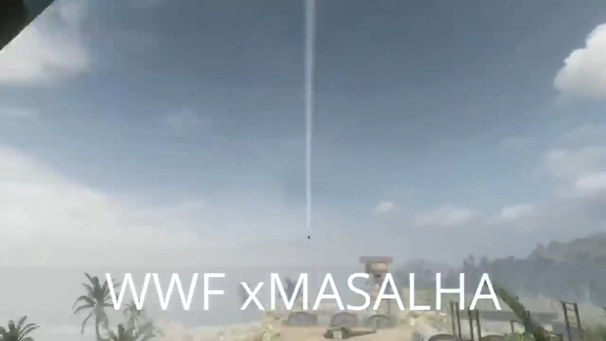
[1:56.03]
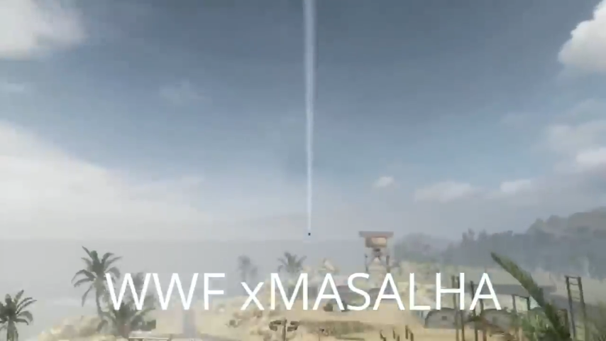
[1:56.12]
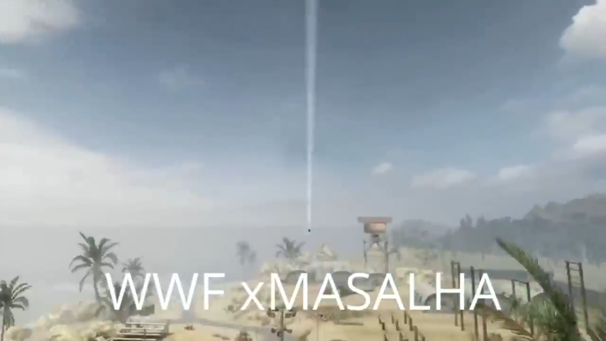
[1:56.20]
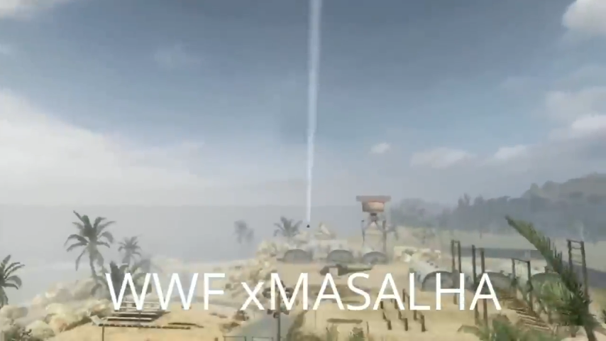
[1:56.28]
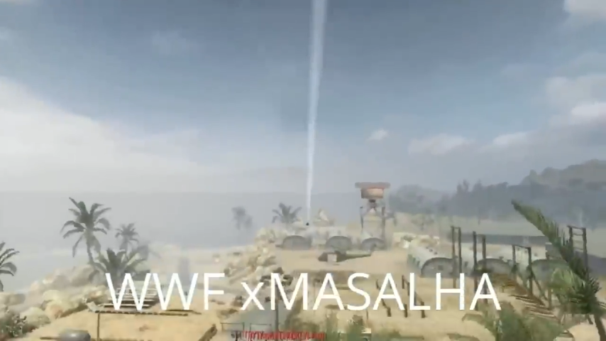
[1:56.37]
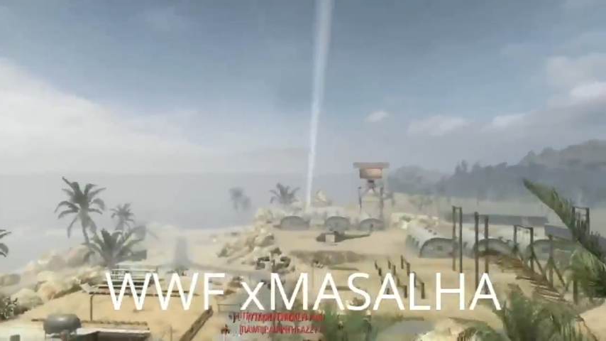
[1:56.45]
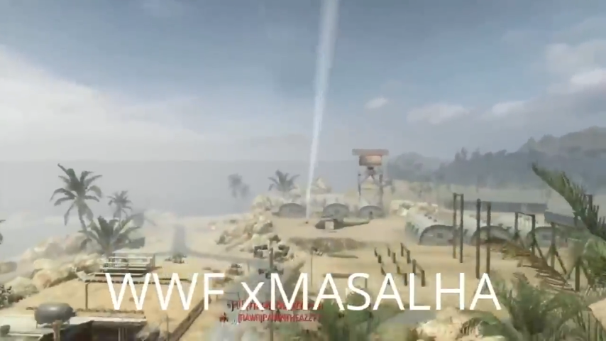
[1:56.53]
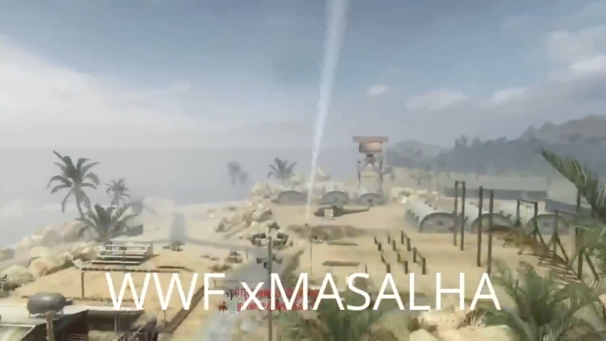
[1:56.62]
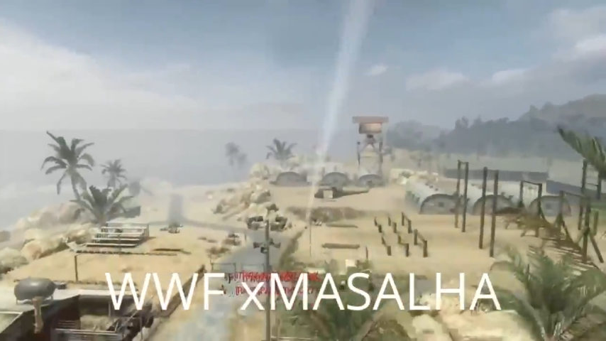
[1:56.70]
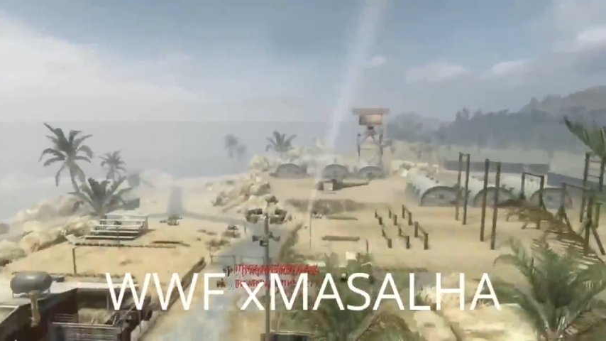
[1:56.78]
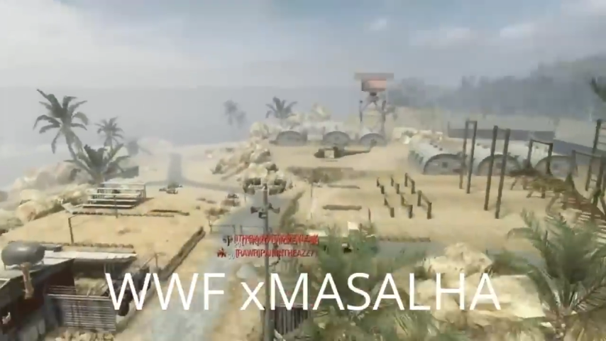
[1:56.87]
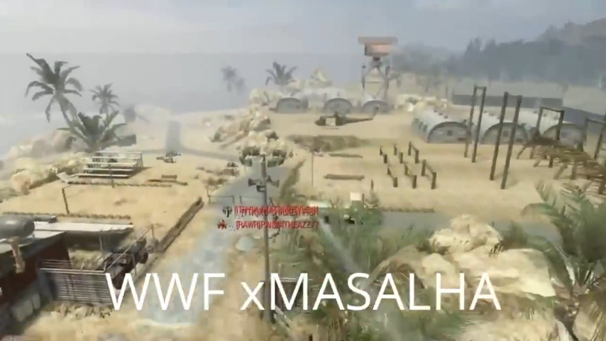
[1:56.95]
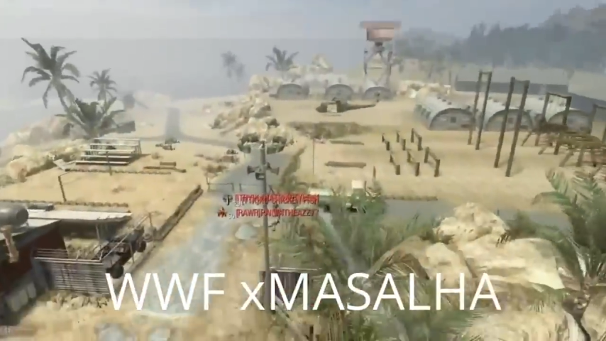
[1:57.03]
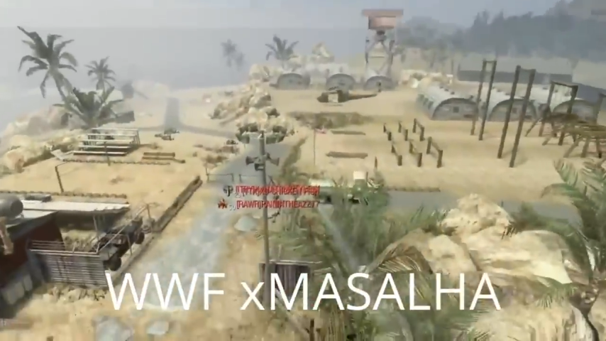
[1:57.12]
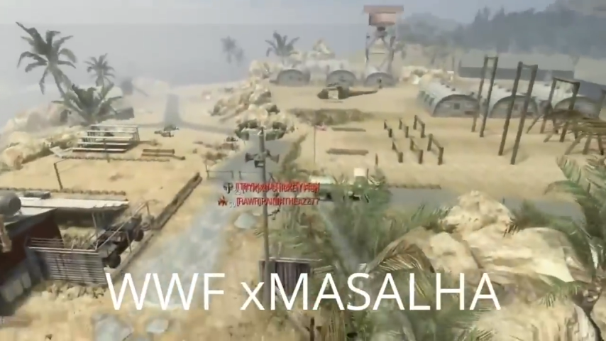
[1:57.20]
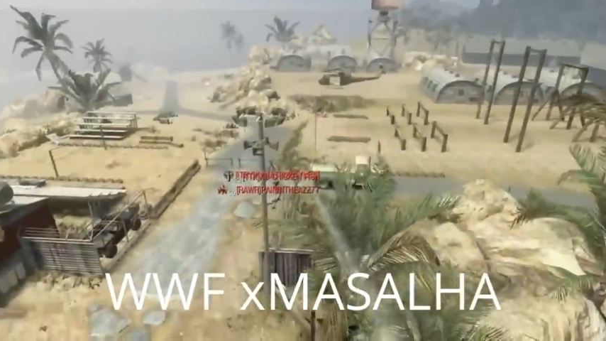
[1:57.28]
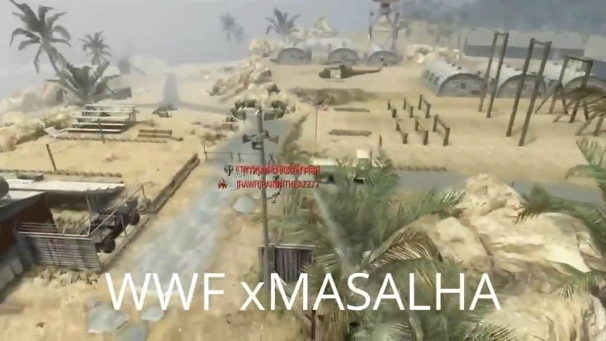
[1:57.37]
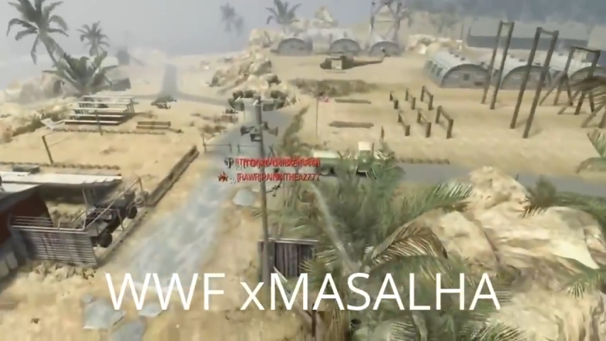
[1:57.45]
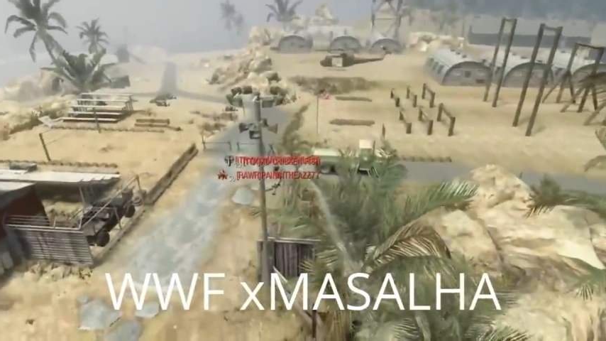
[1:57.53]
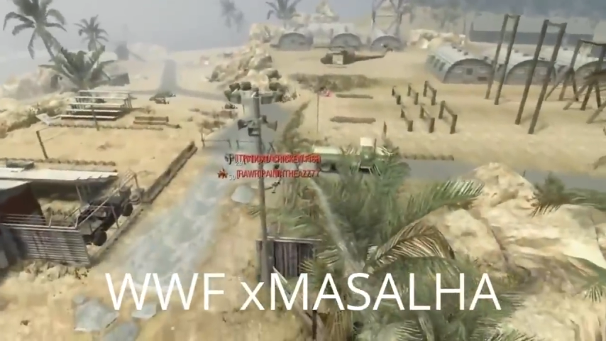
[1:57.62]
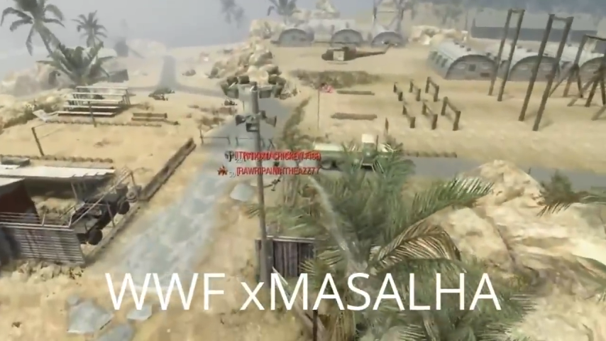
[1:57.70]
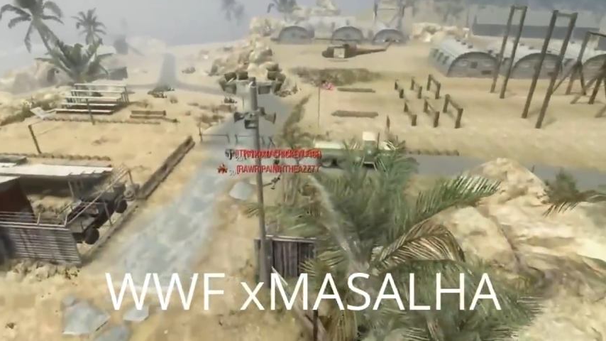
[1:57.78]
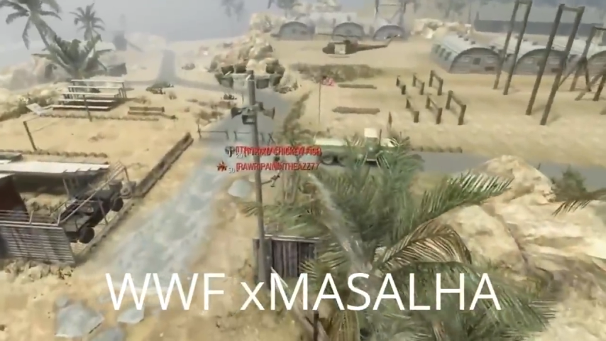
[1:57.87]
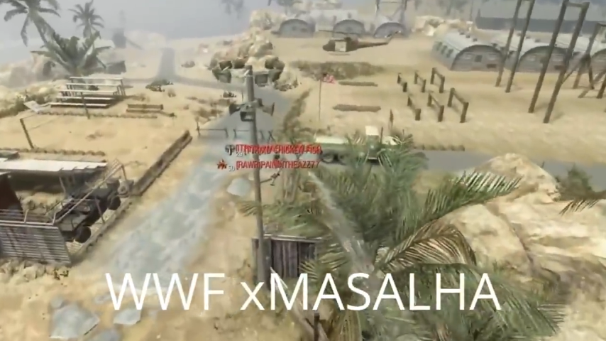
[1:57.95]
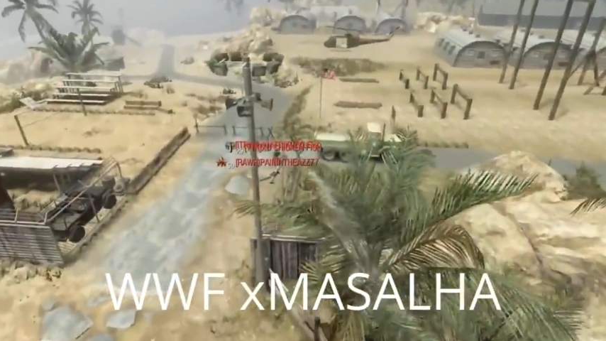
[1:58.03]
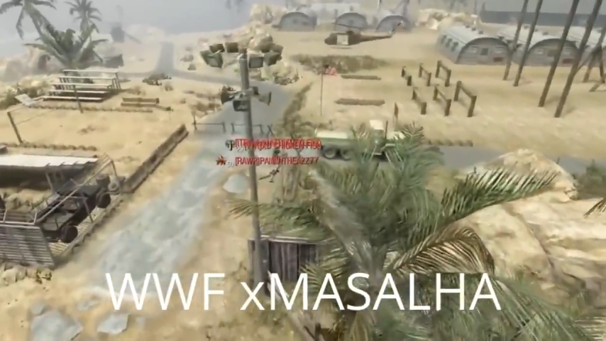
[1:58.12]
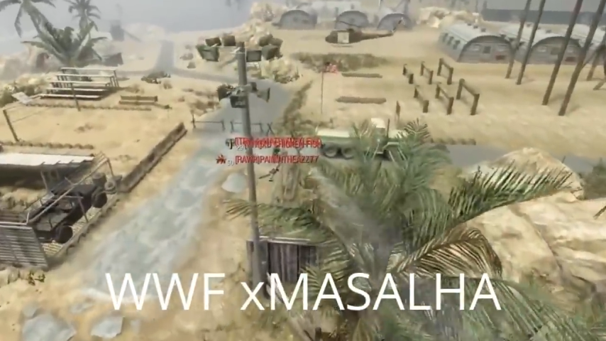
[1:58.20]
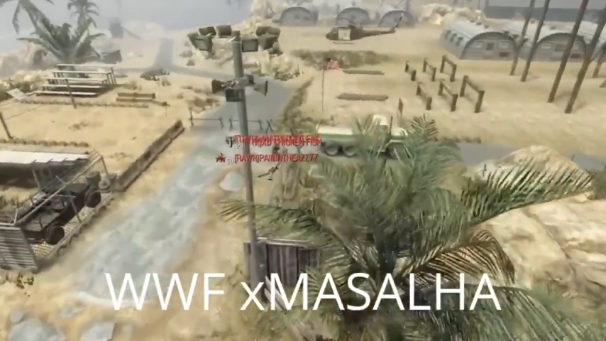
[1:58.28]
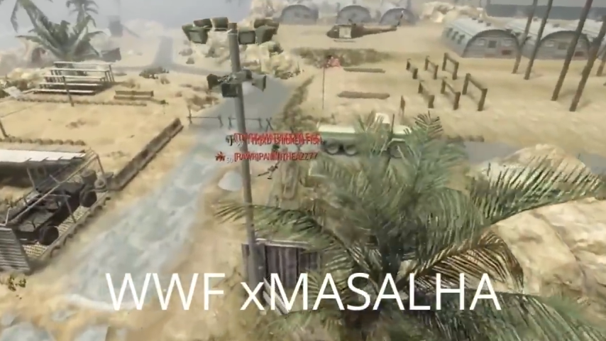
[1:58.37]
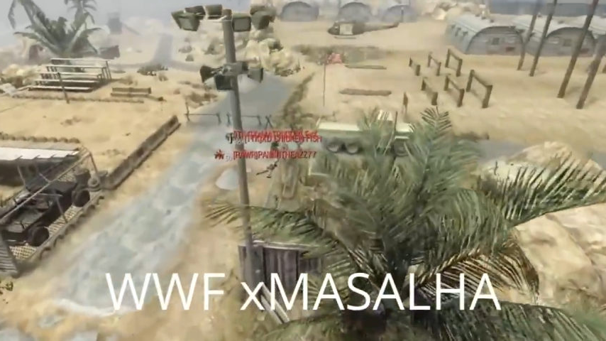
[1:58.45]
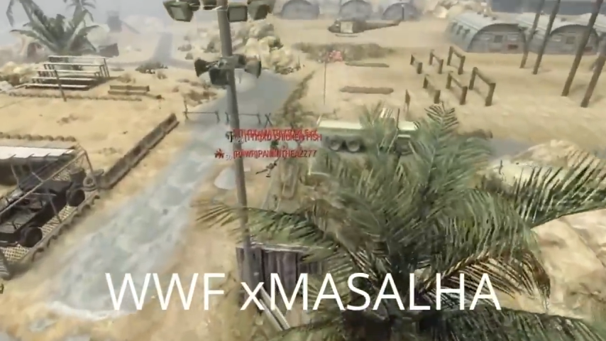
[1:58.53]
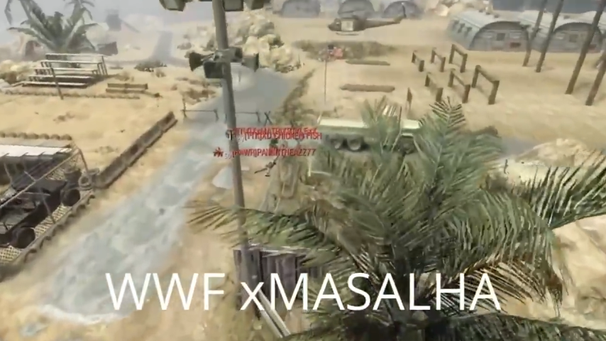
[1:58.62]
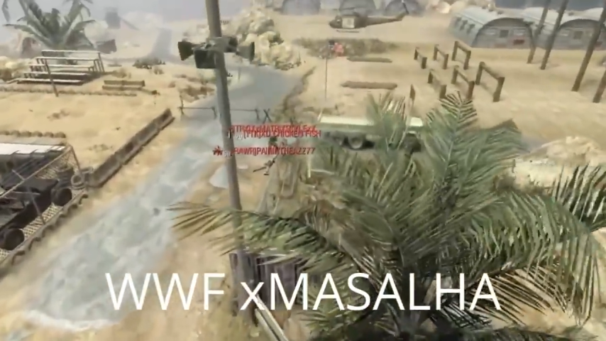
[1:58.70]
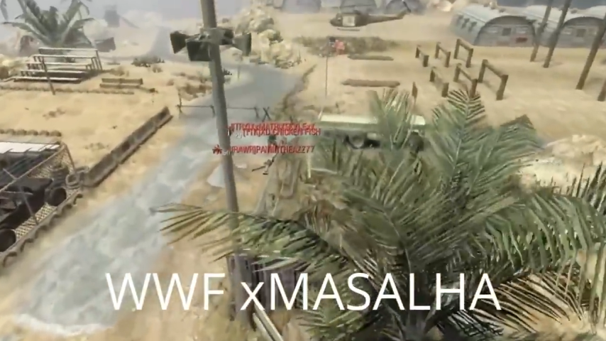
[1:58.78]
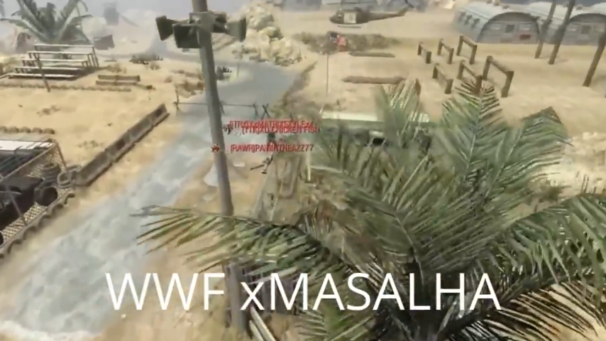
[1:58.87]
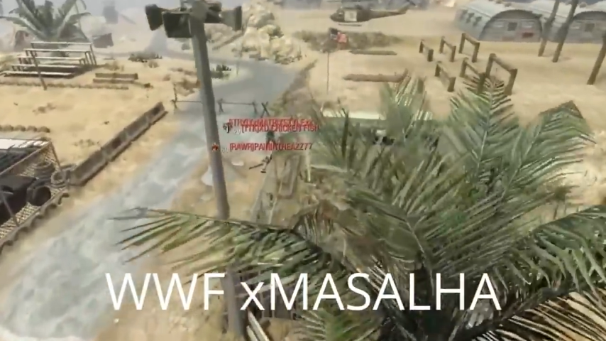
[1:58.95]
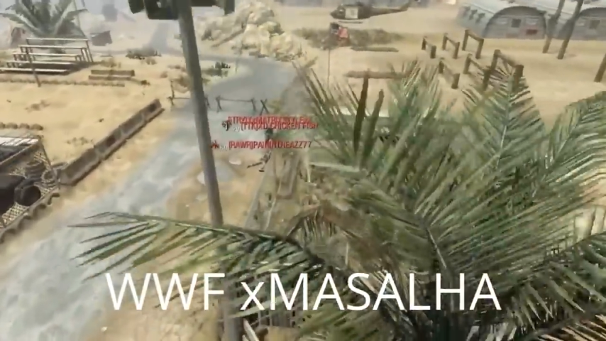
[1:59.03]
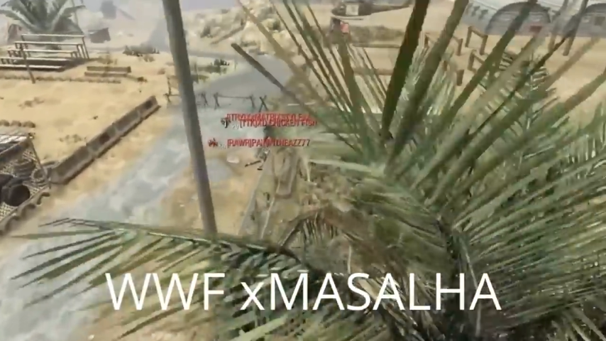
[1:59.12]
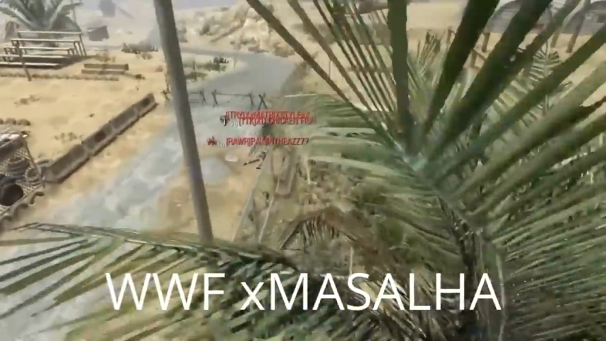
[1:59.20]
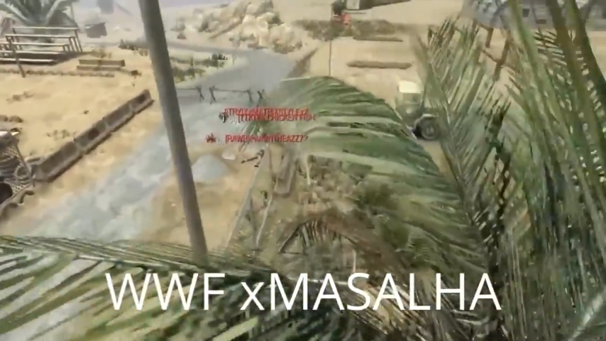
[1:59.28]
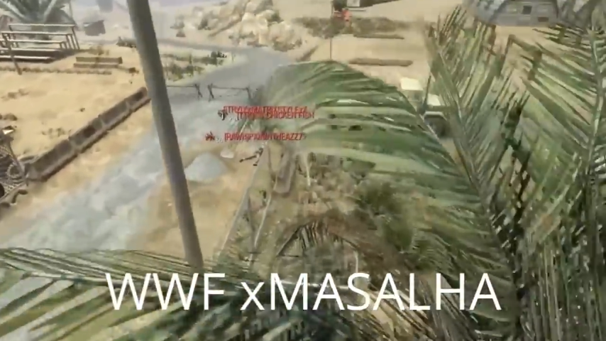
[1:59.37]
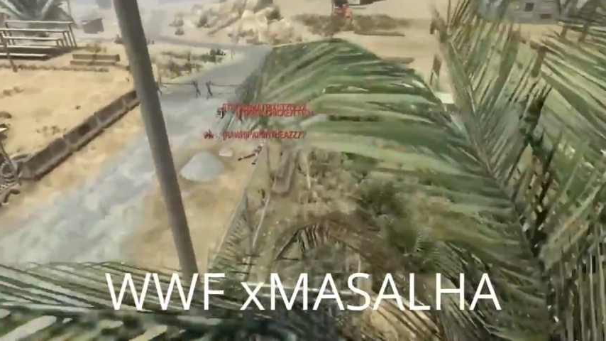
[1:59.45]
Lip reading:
No face is visible, so there are no lips to read.